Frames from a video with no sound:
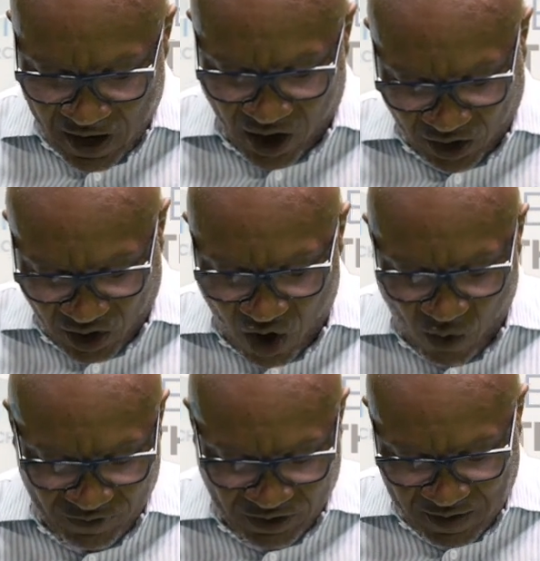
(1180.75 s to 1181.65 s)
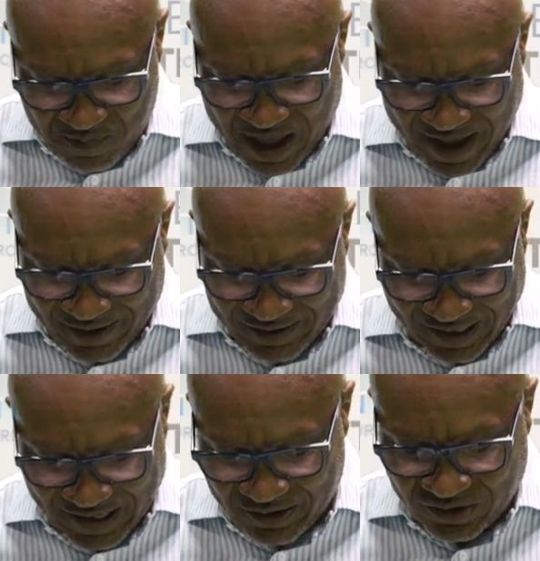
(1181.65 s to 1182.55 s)
along with the companions, and
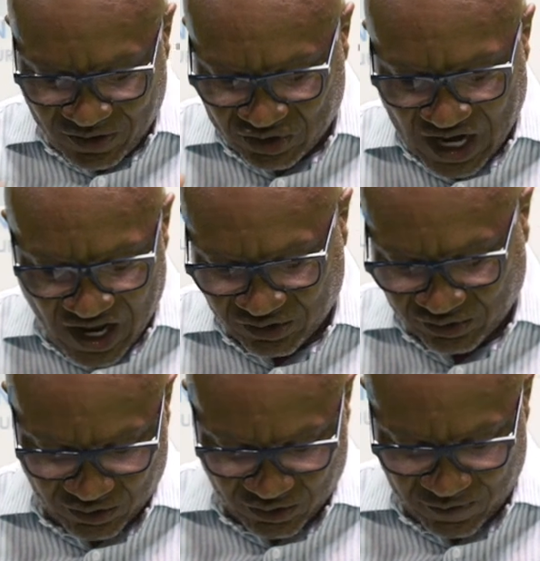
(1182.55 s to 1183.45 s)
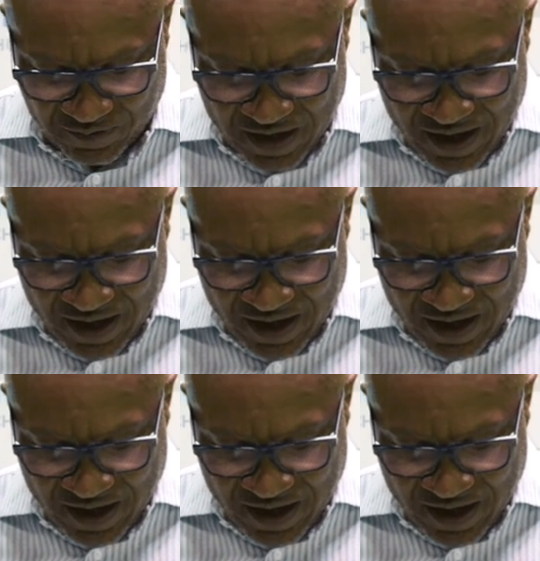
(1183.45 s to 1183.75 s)
entered the child's room.